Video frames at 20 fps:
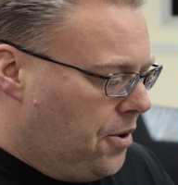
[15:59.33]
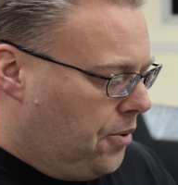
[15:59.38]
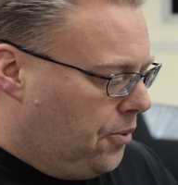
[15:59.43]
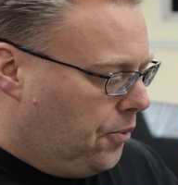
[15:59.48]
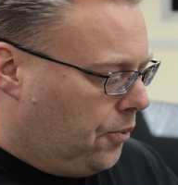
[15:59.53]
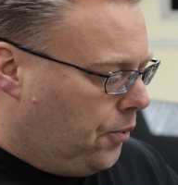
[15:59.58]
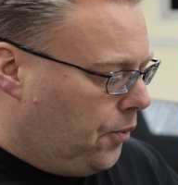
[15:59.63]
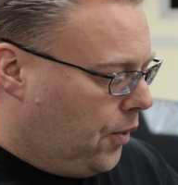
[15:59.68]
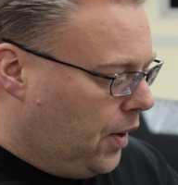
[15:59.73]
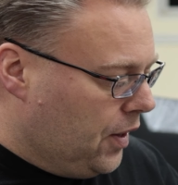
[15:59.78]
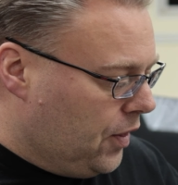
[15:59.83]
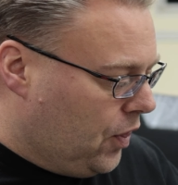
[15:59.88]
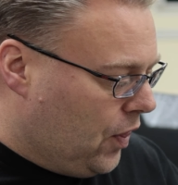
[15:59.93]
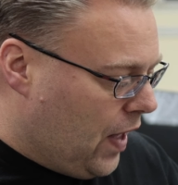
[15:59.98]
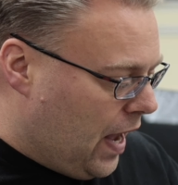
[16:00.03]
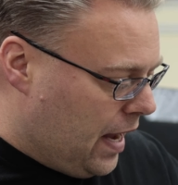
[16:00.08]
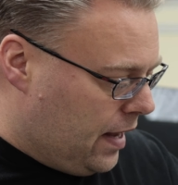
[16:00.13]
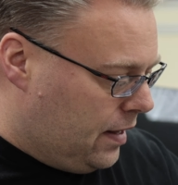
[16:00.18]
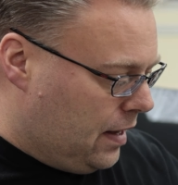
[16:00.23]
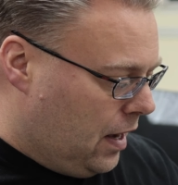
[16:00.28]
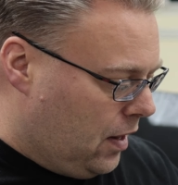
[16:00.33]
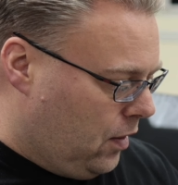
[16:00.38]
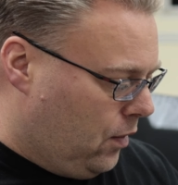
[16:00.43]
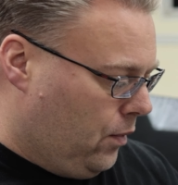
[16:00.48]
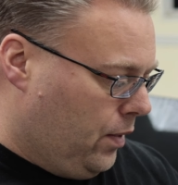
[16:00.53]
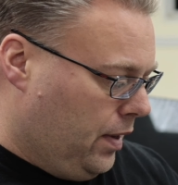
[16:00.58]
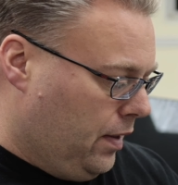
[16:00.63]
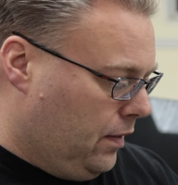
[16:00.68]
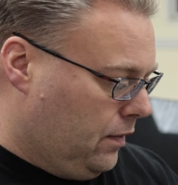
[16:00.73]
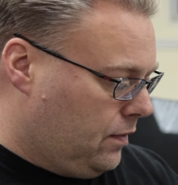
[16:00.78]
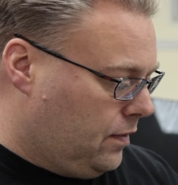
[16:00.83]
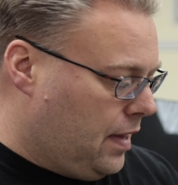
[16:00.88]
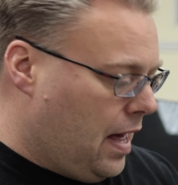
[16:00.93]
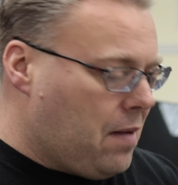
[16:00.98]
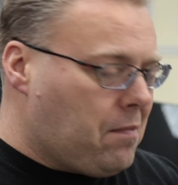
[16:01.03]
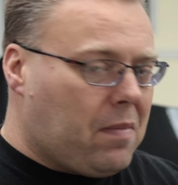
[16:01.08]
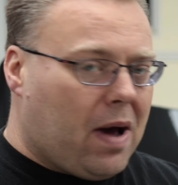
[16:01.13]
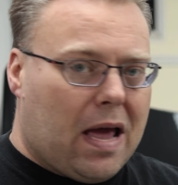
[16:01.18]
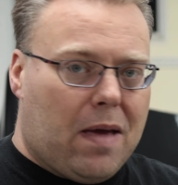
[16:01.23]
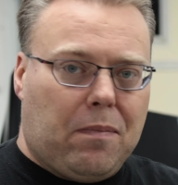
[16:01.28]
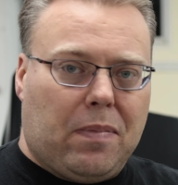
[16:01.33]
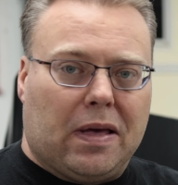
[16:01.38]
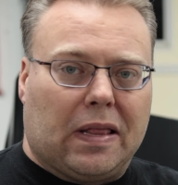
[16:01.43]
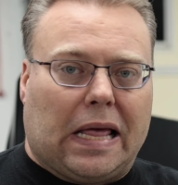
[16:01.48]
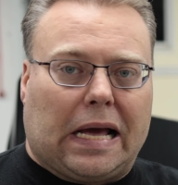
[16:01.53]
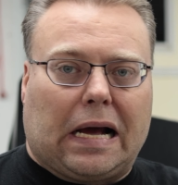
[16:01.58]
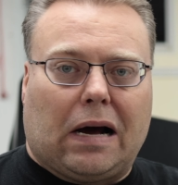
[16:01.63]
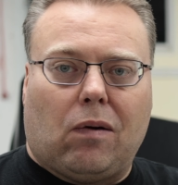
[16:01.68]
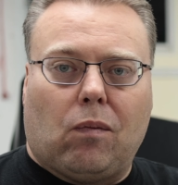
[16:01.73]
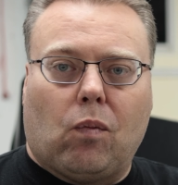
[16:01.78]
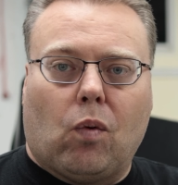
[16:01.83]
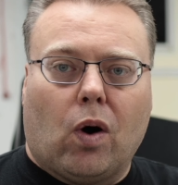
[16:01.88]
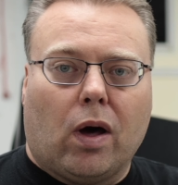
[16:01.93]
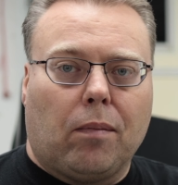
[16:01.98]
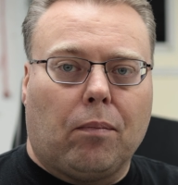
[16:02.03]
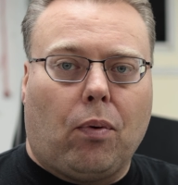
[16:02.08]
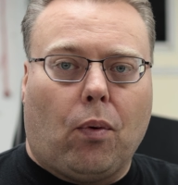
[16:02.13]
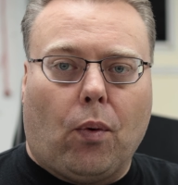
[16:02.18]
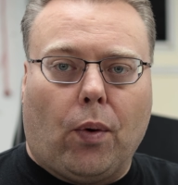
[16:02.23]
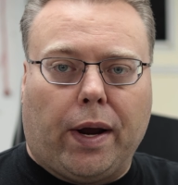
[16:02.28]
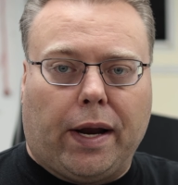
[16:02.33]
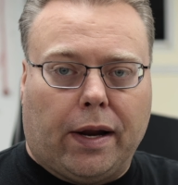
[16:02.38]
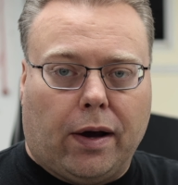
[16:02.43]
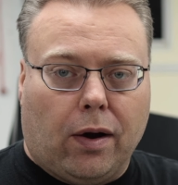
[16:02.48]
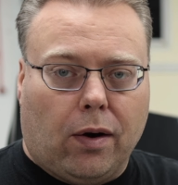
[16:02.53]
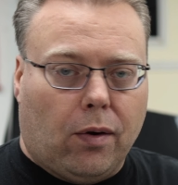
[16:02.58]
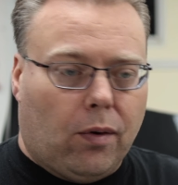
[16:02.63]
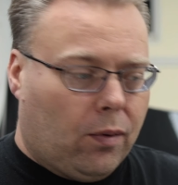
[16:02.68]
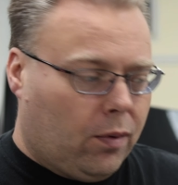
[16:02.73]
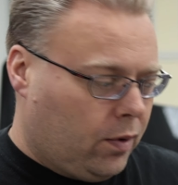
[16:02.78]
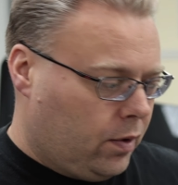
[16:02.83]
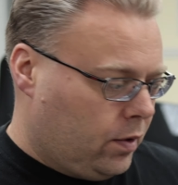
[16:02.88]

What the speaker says: what that yellow is. That might be like a 1.0.